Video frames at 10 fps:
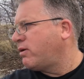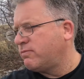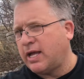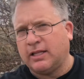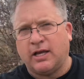
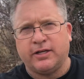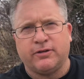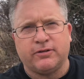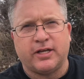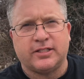That line
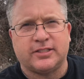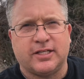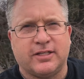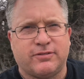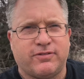don't taste as
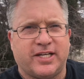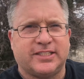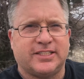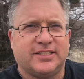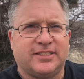good as
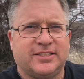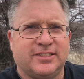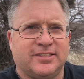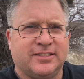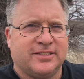fish.
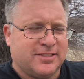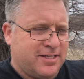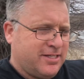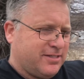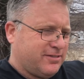
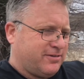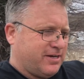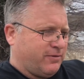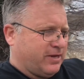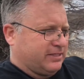So
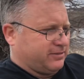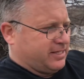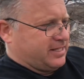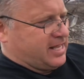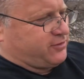anyway, so
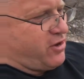then that's